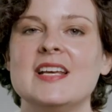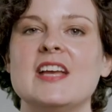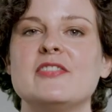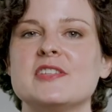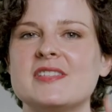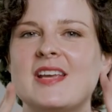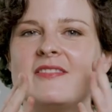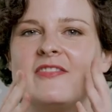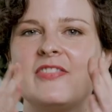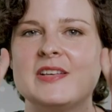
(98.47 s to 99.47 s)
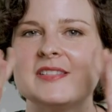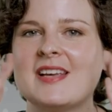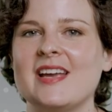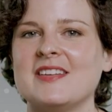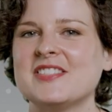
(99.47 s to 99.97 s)
If your skin feels
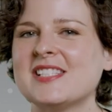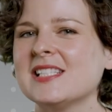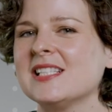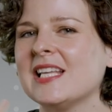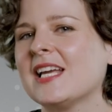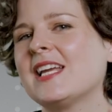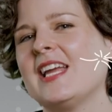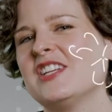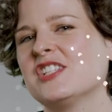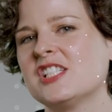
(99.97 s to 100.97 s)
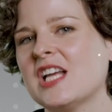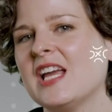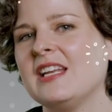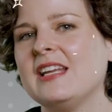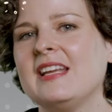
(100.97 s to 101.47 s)
kind of slick and
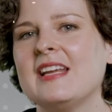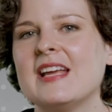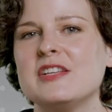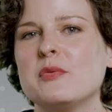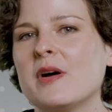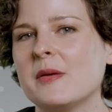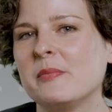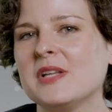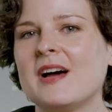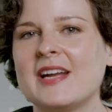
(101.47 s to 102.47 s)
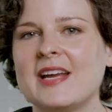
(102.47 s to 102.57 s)
shiny and you want to blot